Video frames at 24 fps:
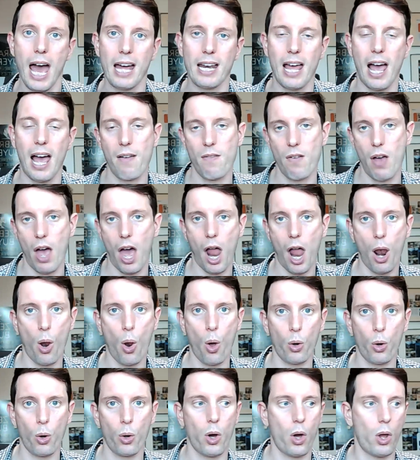and have a
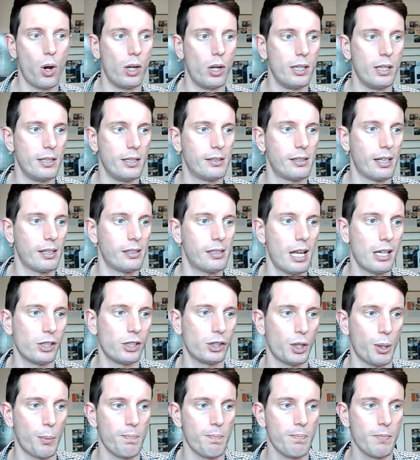longer lease
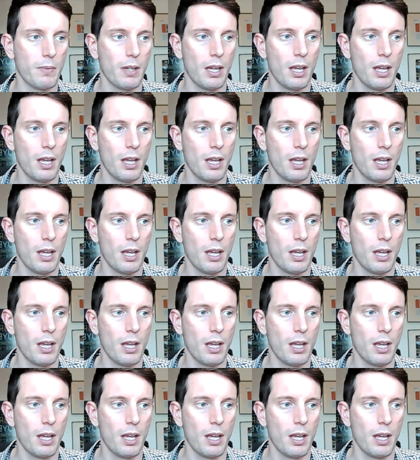extension.